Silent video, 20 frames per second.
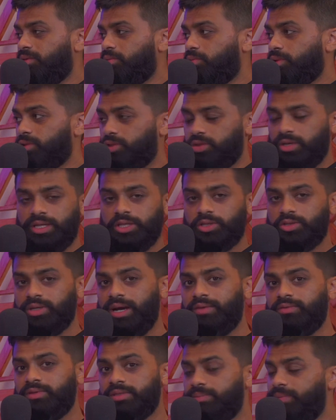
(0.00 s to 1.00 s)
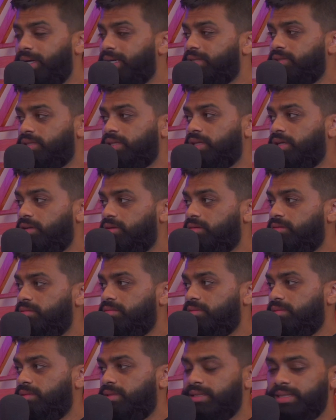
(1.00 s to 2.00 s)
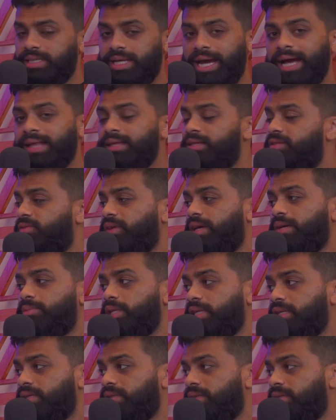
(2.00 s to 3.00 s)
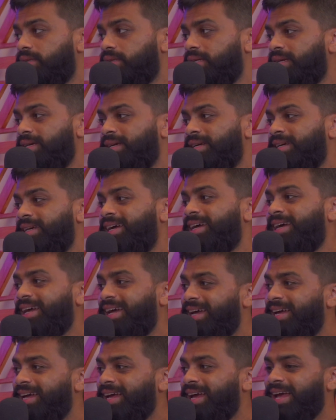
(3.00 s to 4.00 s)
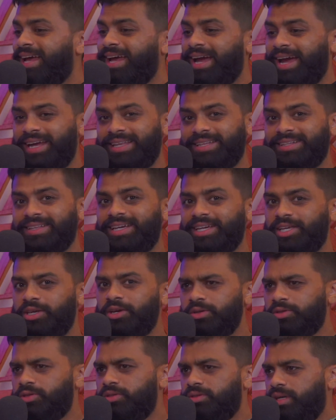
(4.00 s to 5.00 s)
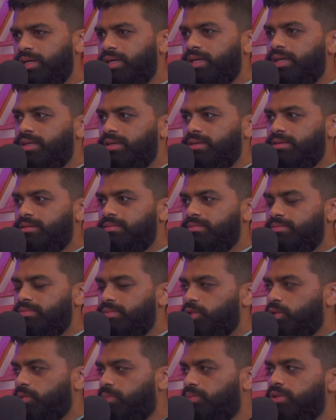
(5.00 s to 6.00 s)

And we're trying to travel to Mexico to see Alan's family. And they're like, yo, Mr.